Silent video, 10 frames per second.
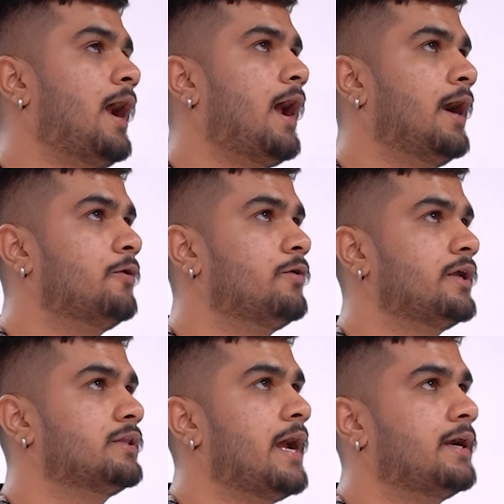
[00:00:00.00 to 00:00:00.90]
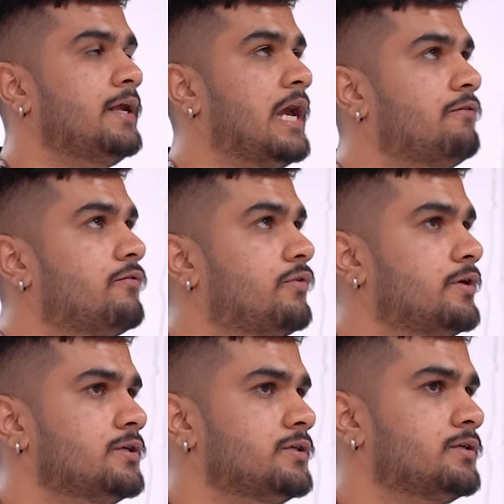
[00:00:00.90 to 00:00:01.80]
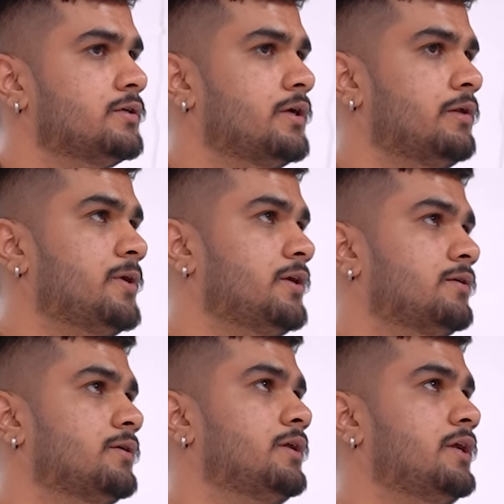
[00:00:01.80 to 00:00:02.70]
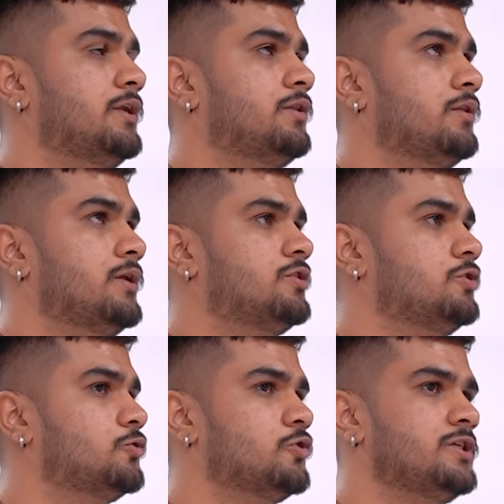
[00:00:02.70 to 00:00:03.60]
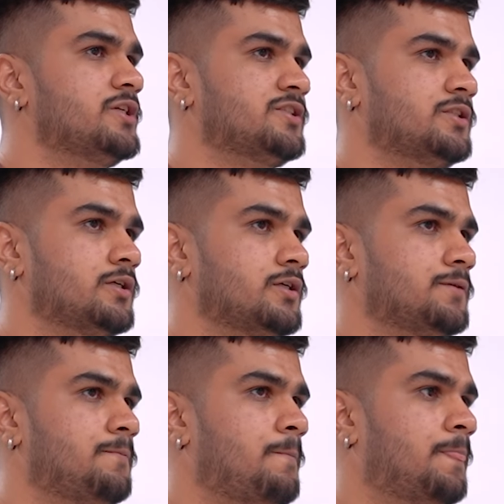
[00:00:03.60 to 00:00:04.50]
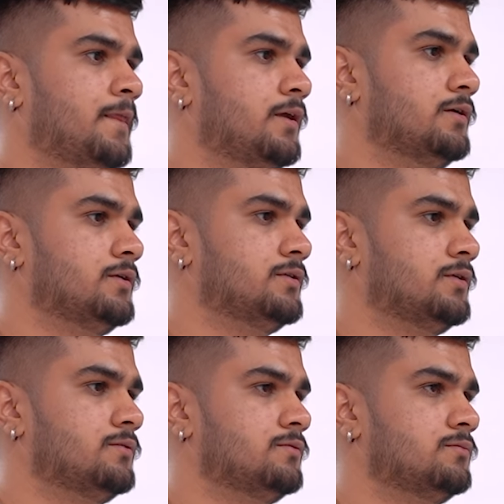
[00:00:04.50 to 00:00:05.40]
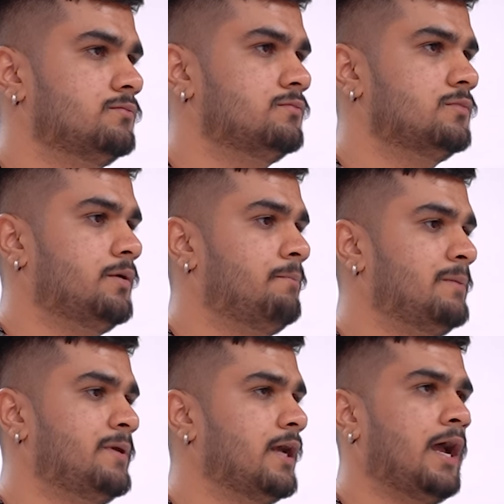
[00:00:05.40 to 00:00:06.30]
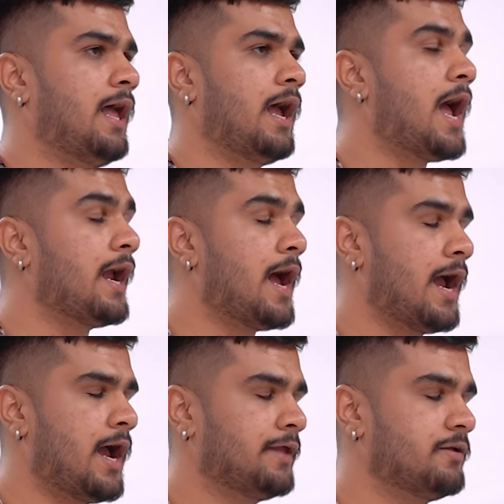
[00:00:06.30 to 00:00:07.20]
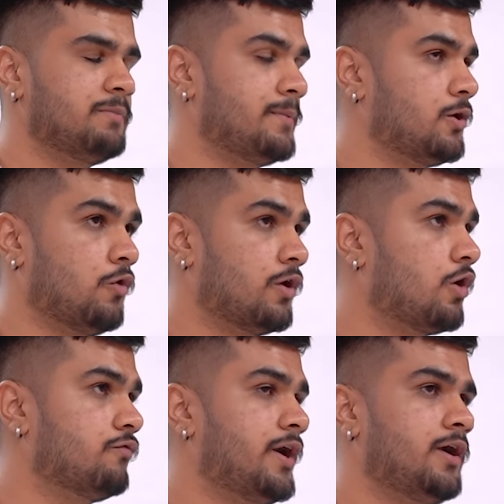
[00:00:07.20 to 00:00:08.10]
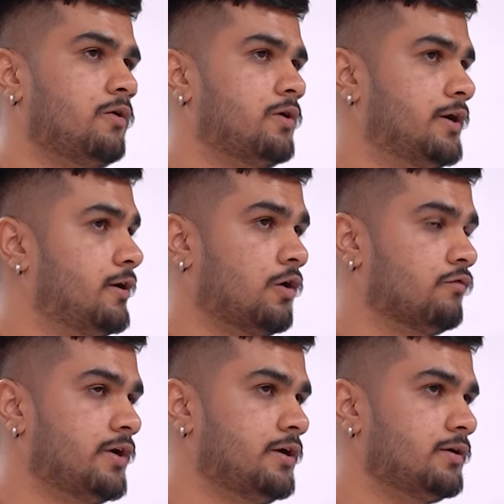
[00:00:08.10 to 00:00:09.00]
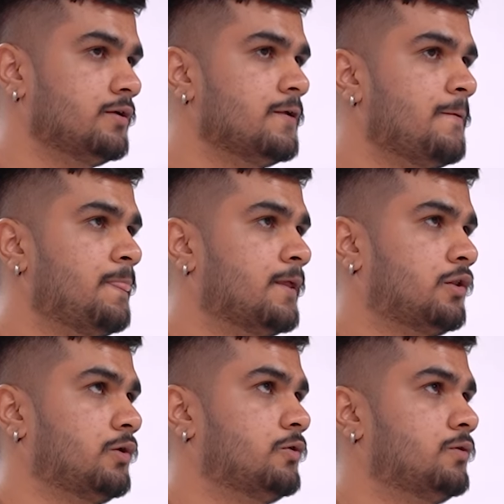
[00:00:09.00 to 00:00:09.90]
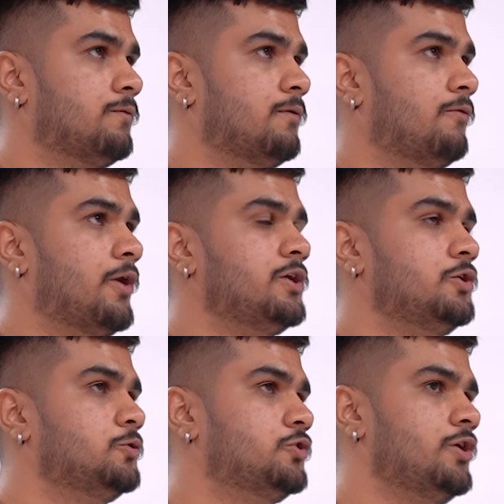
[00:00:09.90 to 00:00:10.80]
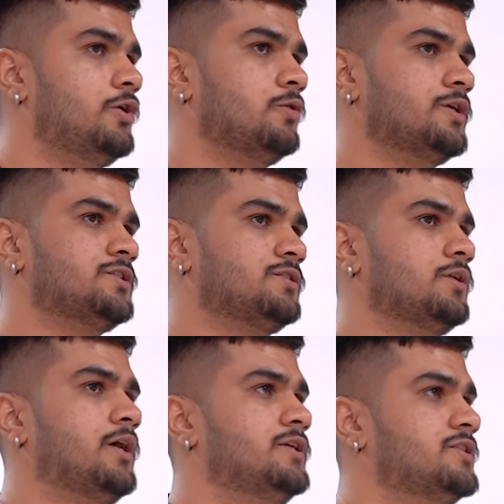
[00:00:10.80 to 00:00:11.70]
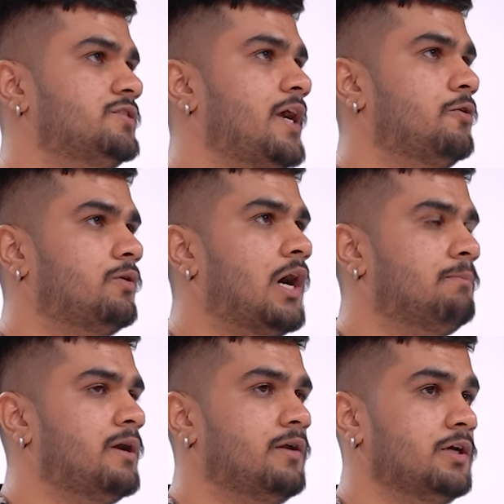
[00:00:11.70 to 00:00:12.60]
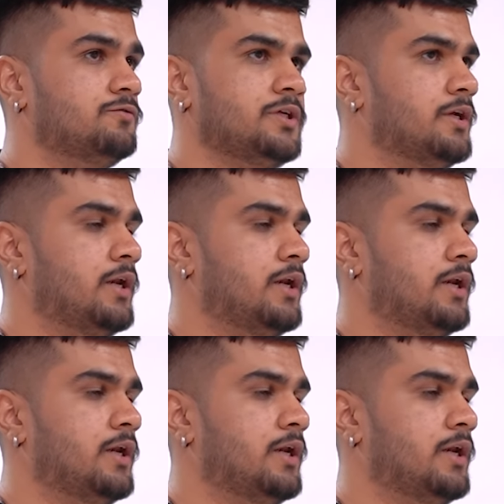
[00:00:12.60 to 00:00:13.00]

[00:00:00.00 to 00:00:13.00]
I don't exactly have a fear in me. It's usually just me being either me being overconfident or underconfident. So what I usually do is I just try to calm my nerves.